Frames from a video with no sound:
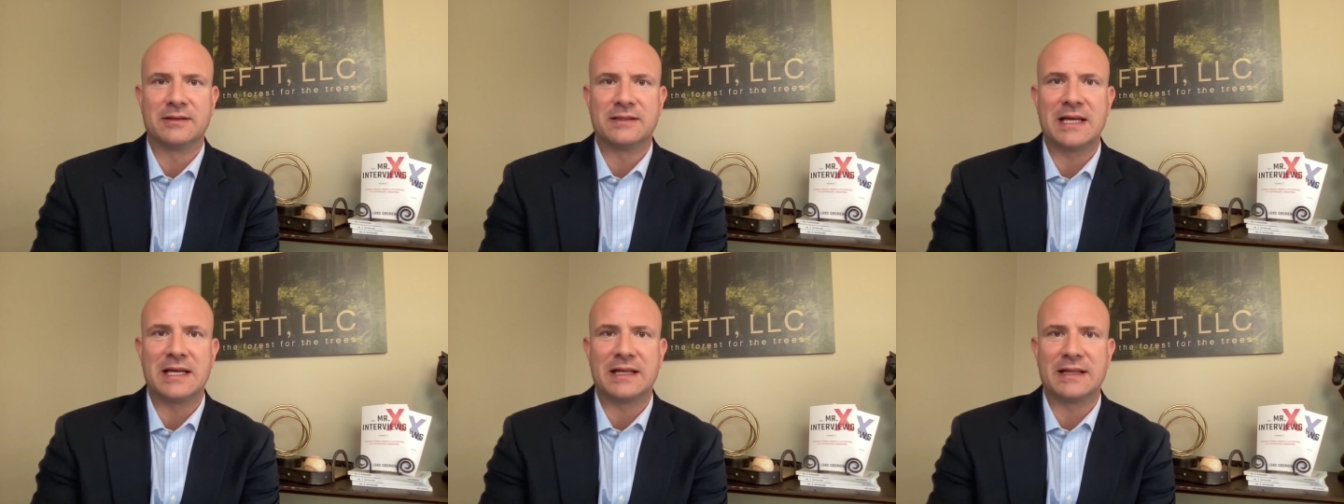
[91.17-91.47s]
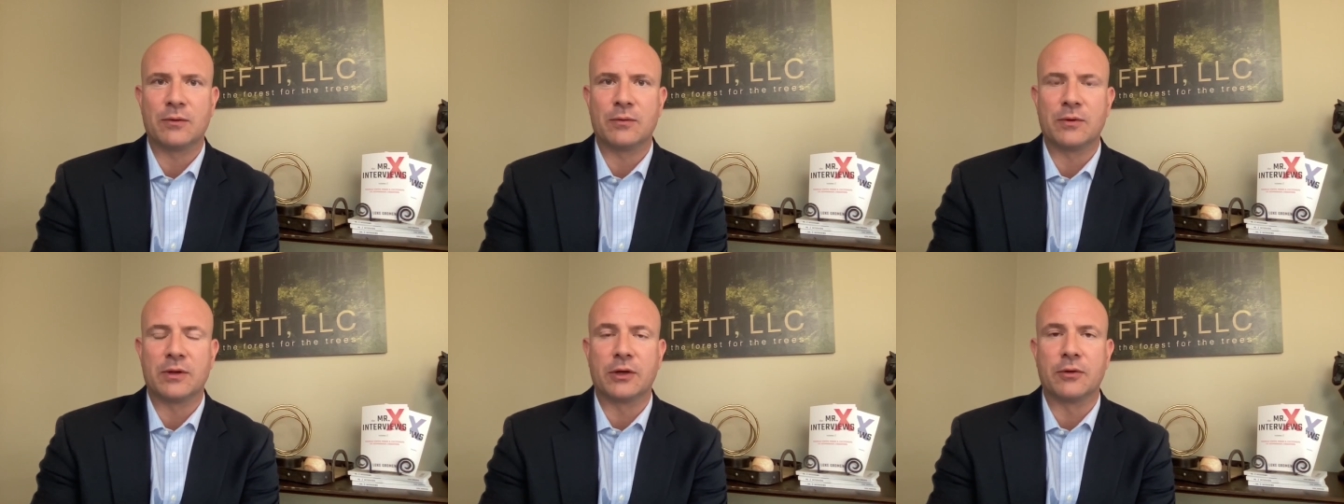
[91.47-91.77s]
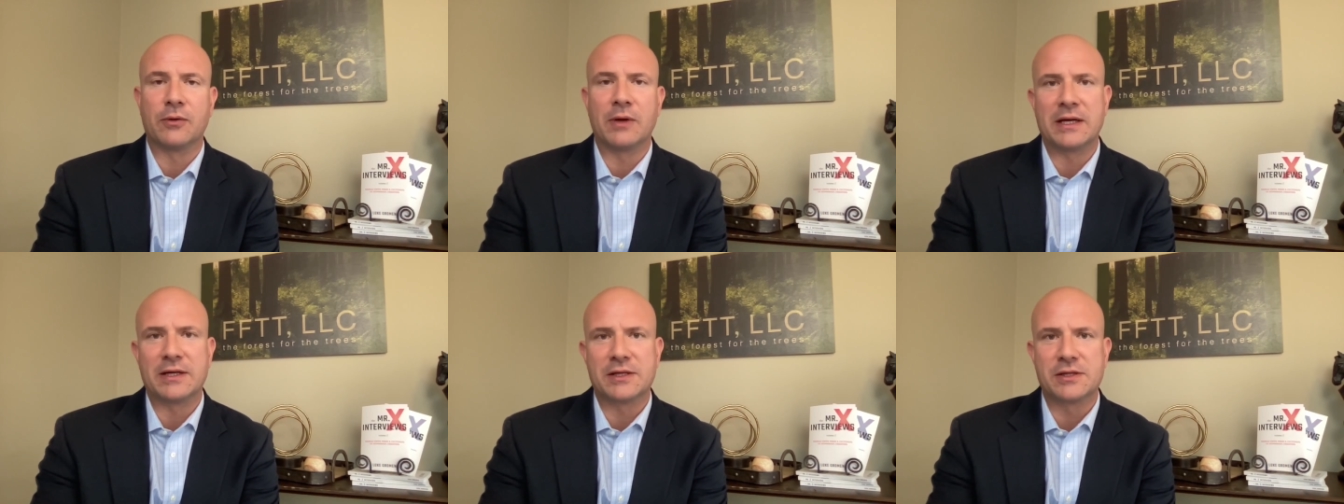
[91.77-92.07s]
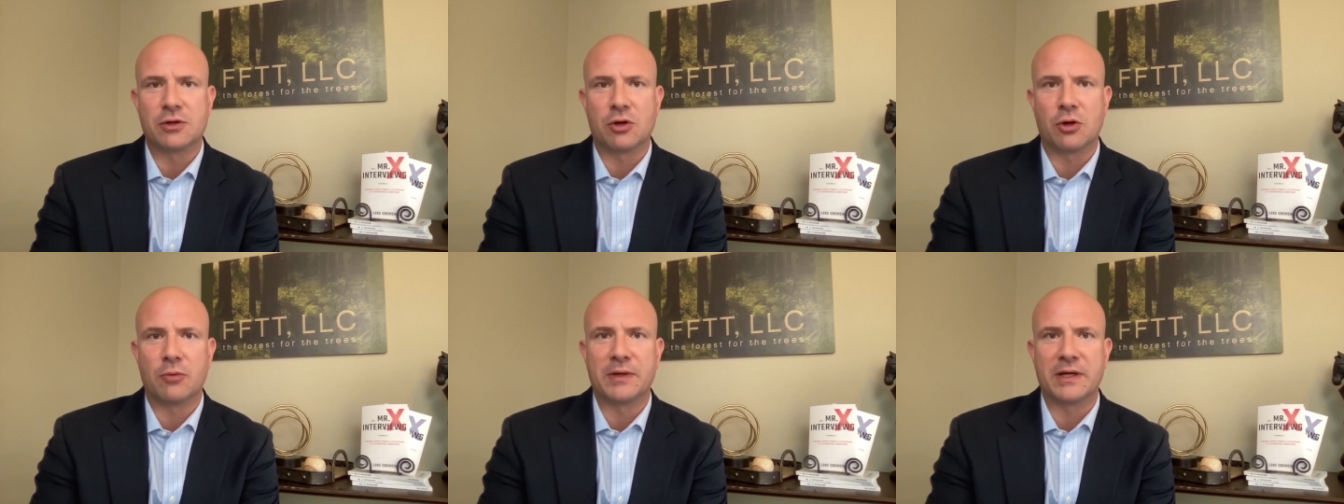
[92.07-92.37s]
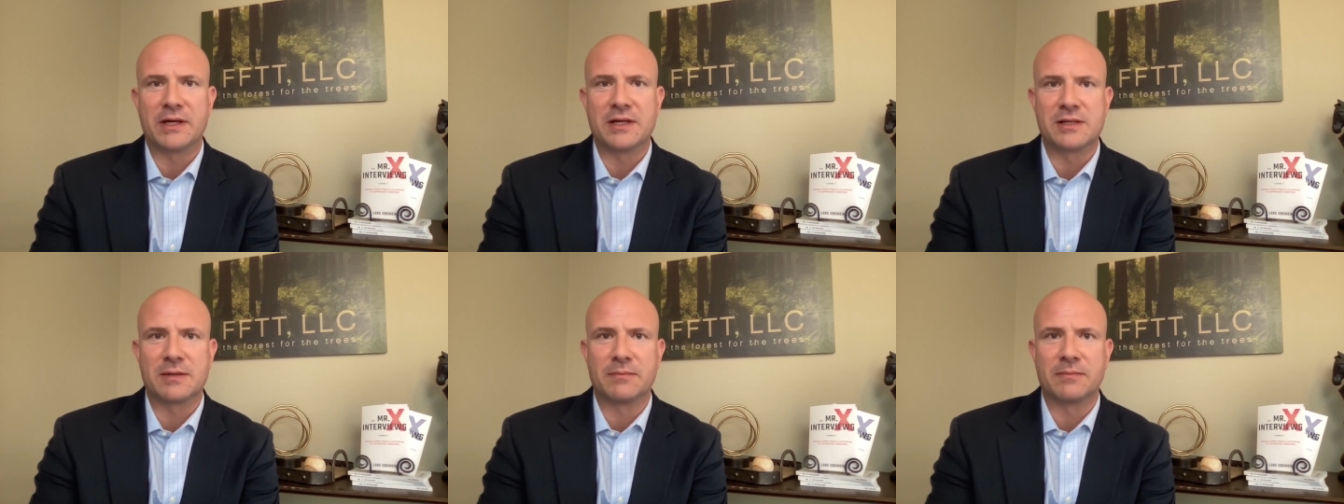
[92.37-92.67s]
take that with a grain of salt
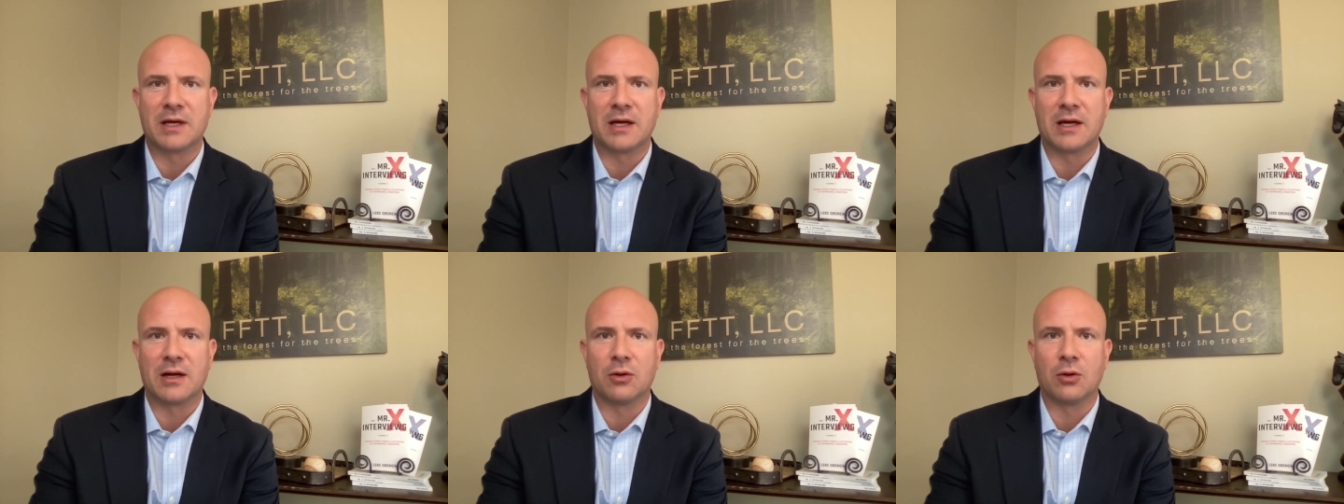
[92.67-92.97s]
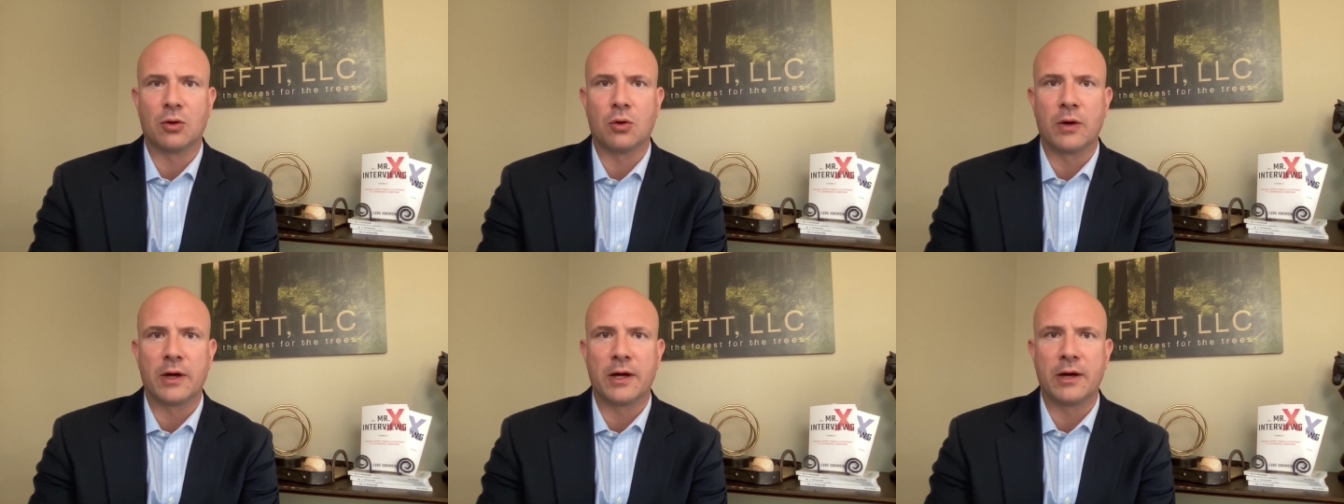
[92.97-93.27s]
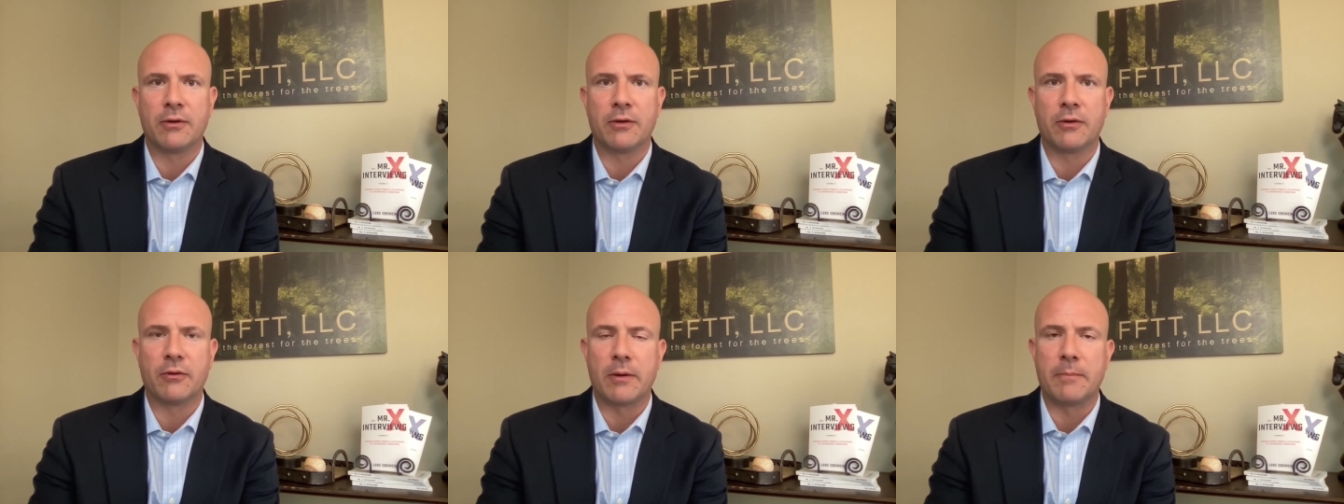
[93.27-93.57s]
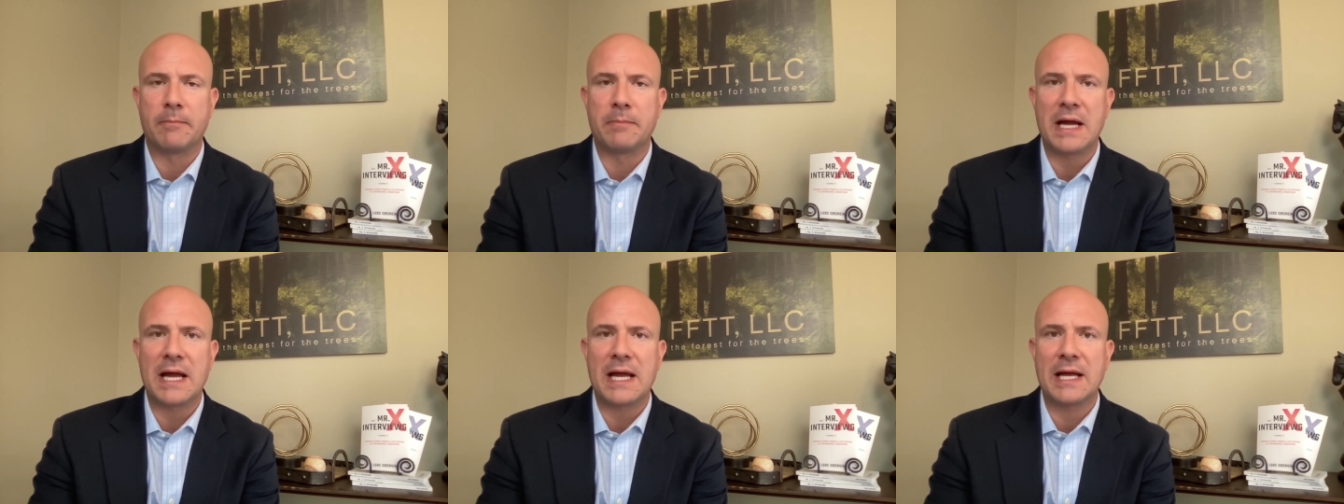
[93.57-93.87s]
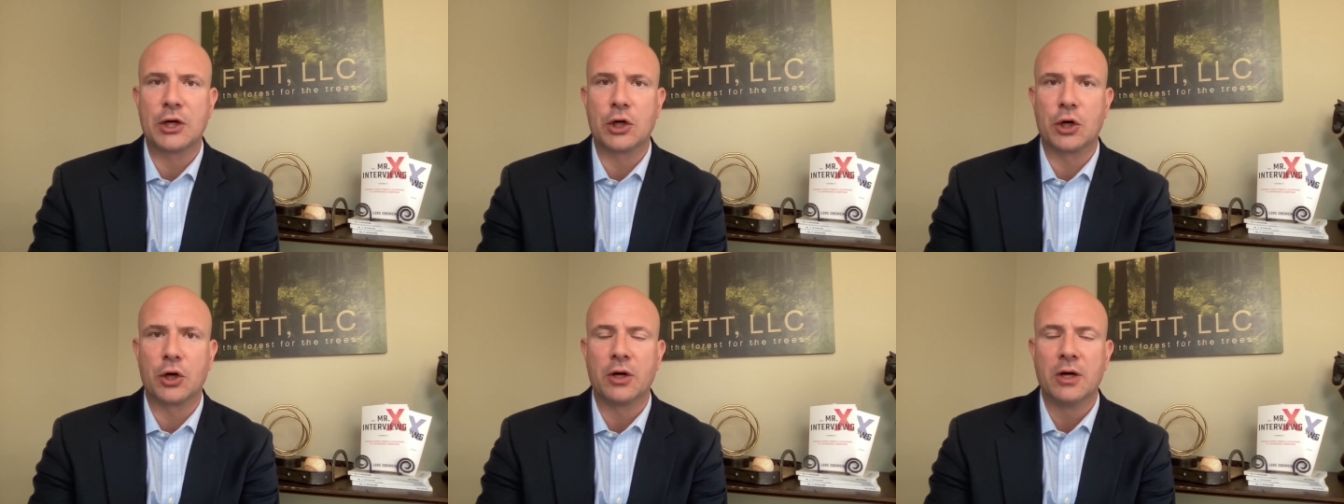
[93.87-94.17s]
because I'm not a lawyer or a
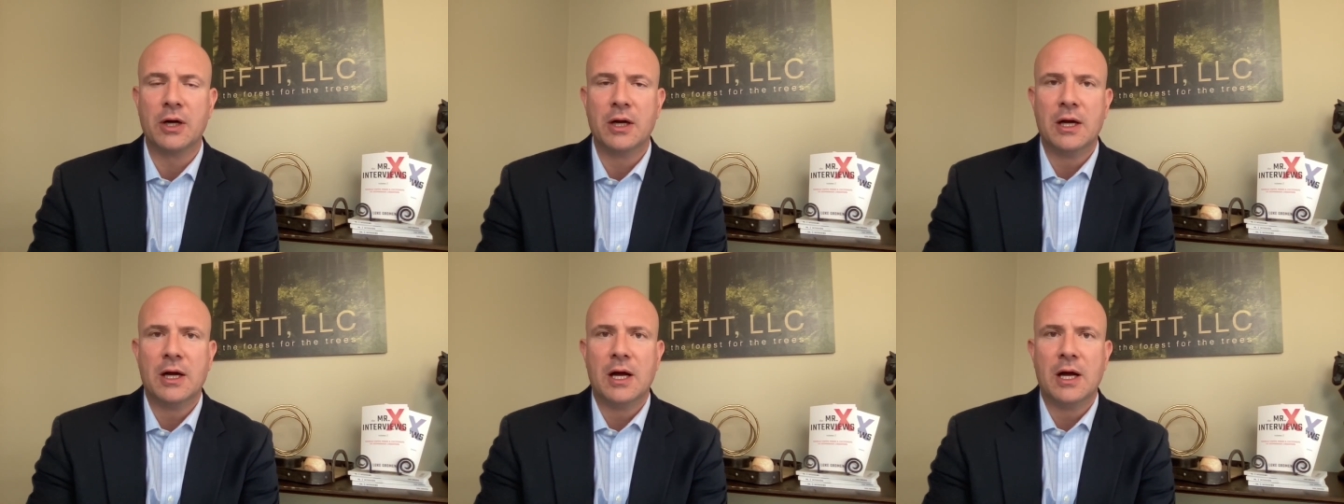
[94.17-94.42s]
banker